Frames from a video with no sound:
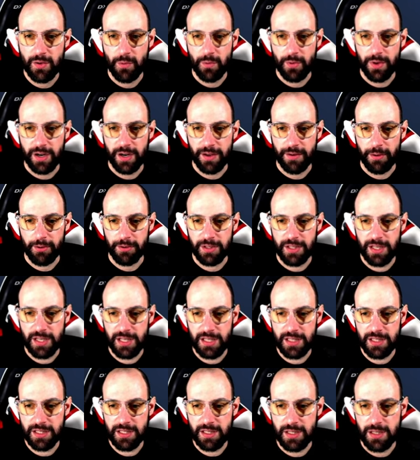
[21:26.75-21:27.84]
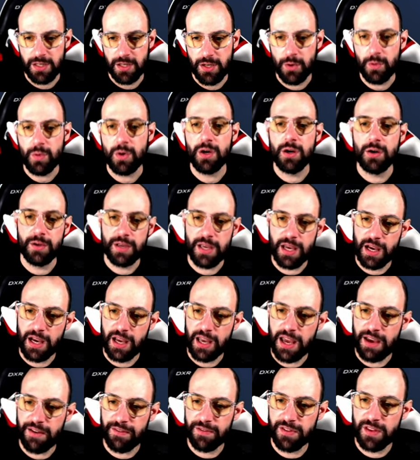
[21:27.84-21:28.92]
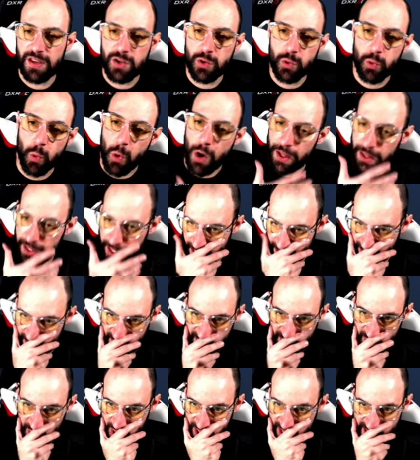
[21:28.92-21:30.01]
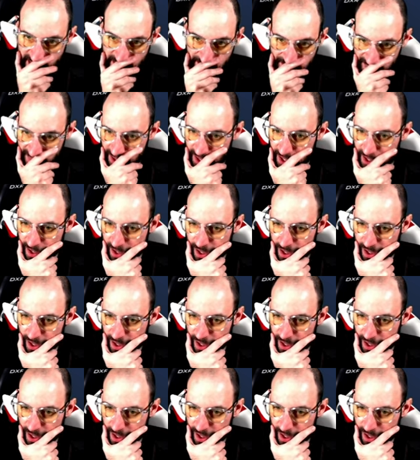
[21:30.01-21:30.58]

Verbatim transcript: What about this? No. Oh yeah, I have this one, the energy gem.